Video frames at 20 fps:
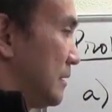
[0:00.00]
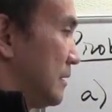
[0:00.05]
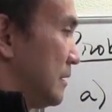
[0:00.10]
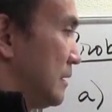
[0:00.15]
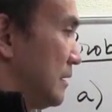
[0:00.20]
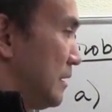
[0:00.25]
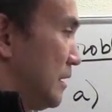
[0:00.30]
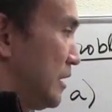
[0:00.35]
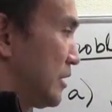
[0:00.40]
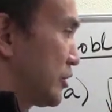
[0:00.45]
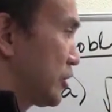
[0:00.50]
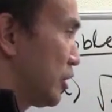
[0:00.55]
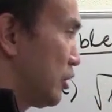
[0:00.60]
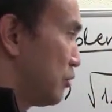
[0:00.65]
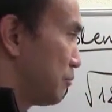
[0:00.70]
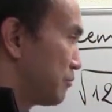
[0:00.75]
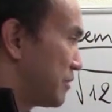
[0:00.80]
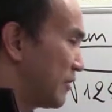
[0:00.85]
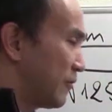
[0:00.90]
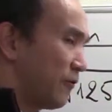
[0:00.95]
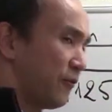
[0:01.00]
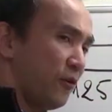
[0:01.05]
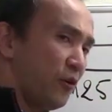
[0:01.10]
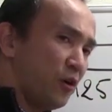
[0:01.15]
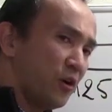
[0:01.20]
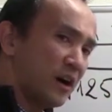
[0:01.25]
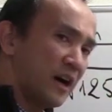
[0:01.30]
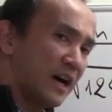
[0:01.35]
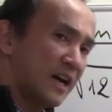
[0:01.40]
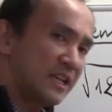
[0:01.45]
And so
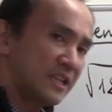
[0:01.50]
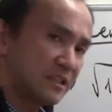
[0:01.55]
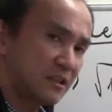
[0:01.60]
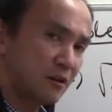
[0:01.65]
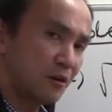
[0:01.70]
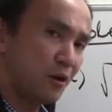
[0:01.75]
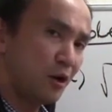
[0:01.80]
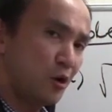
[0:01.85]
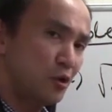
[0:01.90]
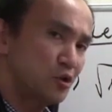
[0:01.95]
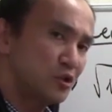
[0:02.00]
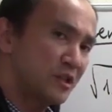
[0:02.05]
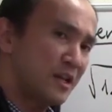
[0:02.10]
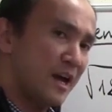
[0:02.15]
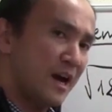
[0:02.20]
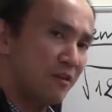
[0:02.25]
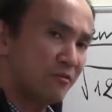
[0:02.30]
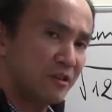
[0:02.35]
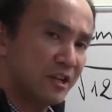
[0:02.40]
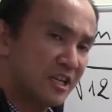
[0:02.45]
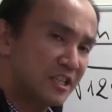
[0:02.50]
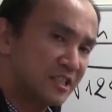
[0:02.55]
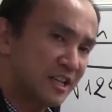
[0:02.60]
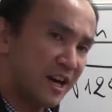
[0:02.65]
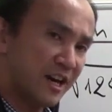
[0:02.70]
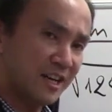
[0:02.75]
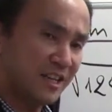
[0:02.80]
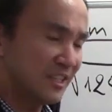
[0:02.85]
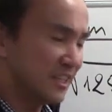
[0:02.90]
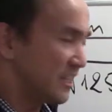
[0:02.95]
before I close down
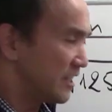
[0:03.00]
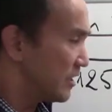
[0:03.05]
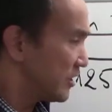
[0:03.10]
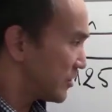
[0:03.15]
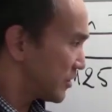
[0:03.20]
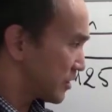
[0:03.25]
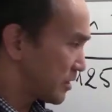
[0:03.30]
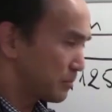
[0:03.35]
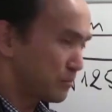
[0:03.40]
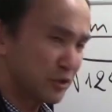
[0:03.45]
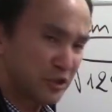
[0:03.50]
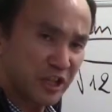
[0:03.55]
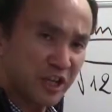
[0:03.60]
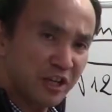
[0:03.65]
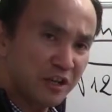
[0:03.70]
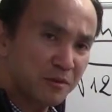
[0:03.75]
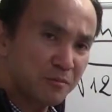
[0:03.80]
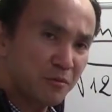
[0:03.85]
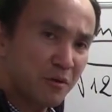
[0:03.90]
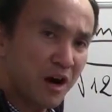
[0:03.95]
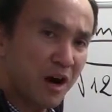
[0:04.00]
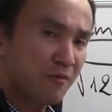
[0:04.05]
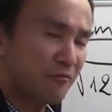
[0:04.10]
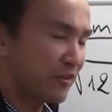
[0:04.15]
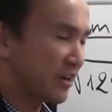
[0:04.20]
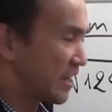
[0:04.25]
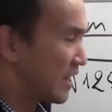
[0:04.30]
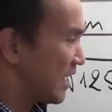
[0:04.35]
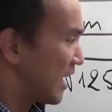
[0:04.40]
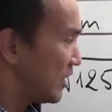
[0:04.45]
entirely this particular problem
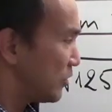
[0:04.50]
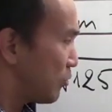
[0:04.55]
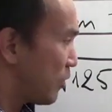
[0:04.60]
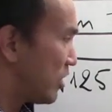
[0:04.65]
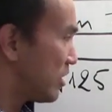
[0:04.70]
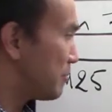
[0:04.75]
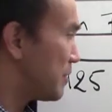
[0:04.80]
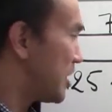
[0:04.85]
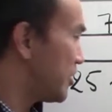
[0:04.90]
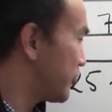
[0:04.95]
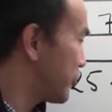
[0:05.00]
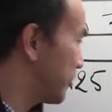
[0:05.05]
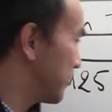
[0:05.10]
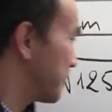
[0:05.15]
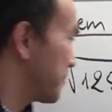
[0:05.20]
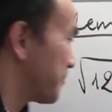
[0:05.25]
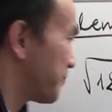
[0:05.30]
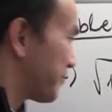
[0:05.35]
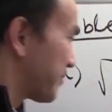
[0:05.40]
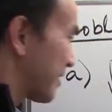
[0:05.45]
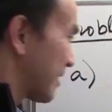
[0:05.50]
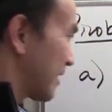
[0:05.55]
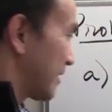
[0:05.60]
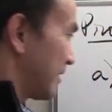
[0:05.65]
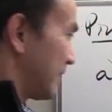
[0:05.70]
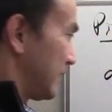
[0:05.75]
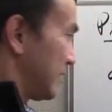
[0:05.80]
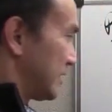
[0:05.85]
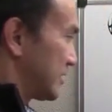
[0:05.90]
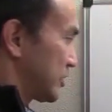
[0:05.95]
right here, I want to mention,
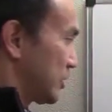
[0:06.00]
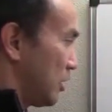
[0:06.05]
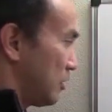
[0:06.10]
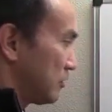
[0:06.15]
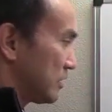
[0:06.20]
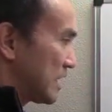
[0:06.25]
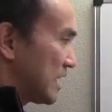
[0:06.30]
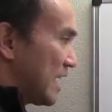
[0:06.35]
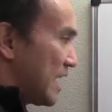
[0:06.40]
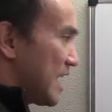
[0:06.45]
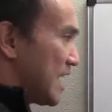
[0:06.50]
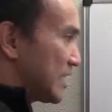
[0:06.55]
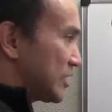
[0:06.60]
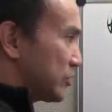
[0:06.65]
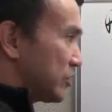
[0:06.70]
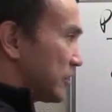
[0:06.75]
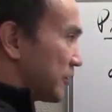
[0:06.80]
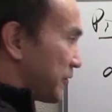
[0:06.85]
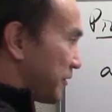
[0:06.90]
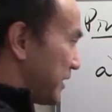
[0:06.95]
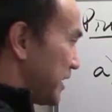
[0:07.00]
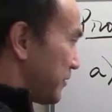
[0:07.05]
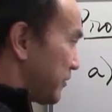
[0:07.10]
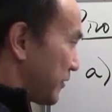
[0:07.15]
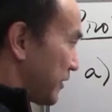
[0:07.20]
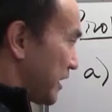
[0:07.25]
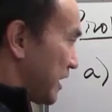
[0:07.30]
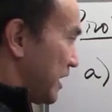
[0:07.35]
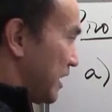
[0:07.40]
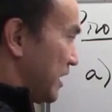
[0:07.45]
so the x to the fifth
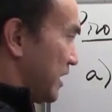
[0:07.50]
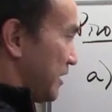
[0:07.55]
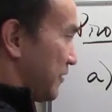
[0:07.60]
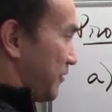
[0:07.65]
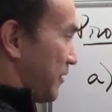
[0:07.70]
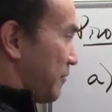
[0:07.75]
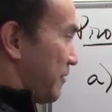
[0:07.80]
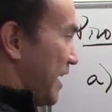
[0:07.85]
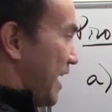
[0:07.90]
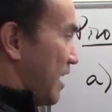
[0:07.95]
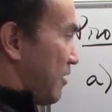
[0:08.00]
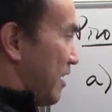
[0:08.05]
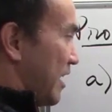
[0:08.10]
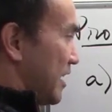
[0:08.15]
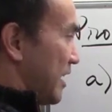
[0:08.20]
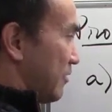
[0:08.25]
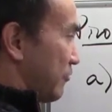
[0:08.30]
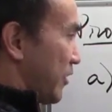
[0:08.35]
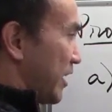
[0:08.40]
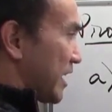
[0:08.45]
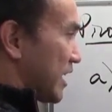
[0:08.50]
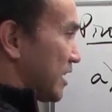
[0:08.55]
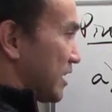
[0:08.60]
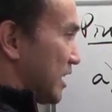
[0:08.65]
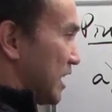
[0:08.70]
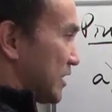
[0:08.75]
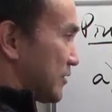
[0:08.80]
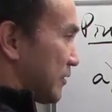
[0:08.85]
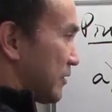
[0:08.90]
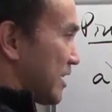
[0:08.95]
right here, and from how I
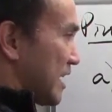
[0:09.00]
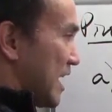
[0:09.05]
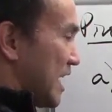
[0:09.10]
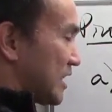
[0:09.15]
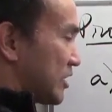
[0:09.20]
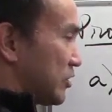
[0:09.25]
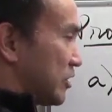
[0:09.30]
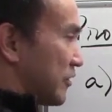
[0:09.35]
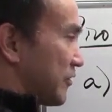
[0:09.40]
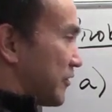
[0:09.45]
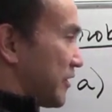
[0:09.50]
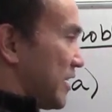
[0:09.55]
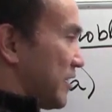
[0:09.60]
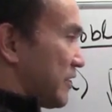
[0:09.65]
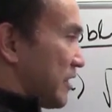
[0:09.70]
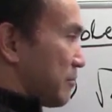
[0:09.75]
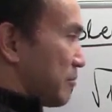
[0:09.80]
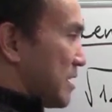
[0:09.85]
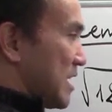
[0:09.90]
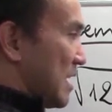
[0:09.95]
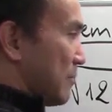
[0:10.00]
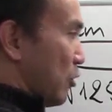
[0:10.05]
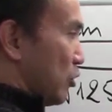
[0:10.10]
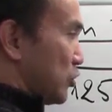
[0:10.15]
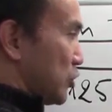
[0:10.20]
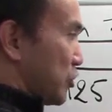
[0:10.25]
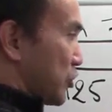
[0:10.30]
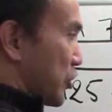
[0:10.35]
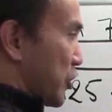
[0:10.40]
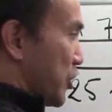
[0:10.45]
recognize from the x to the fifth and be able to
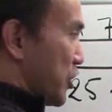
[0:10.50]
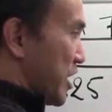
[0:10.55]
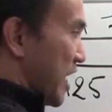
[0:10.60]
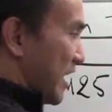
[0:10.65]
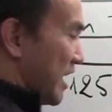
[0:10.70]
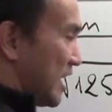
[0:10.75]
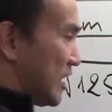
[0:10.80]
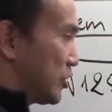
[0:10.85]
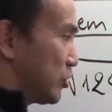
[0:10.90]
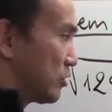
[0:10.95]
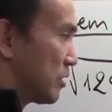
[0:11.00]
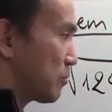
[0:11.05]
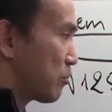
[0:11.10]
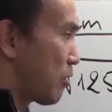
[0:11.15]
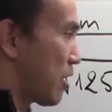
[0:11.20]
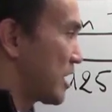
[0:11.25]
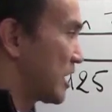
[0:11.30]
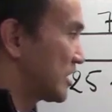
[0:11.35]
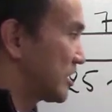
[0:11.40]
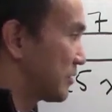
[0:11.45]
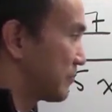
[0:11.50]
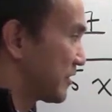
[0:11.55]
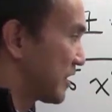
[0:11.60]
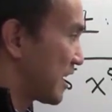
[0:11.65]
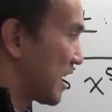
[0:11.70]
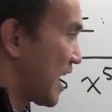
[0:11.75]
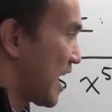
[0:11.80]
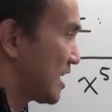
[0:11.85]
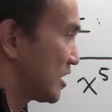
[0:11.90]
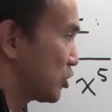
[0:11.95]
turn that into the product of the
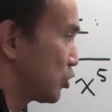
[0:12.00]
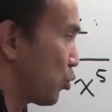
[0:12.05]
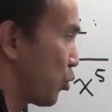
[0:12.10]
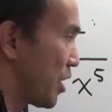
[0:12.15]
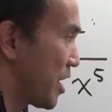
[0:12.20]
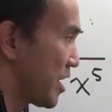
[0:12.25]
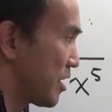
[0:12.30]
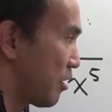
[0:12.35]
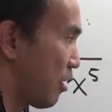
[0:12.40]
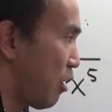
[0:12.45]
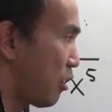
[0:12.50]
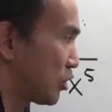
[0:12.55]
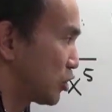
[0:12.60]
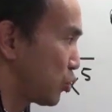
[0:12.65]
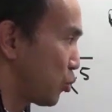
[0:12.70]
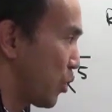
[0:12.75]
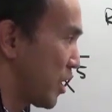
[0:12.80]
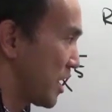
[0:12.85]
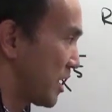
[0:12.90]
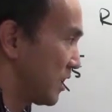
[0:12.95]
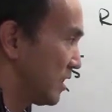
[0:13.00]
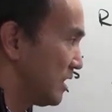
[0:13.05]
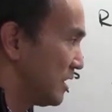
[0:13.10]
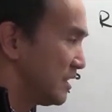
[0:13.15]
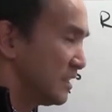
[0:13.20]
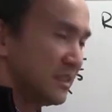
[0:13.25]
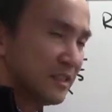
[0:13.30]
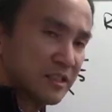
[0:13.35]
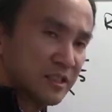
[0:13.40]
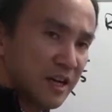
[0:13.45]
x squared all squared
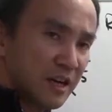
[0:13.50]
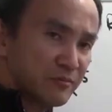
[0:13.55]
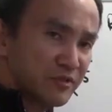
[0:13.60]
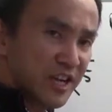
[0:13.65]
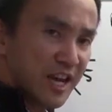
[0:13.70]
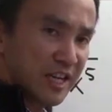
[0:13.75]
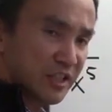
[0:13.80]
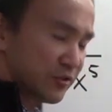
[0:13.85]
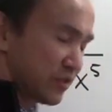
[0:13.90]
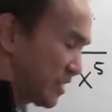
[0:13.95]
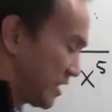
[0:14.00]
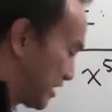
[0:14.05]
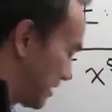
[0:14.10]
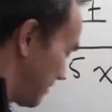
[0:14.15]
times x right here.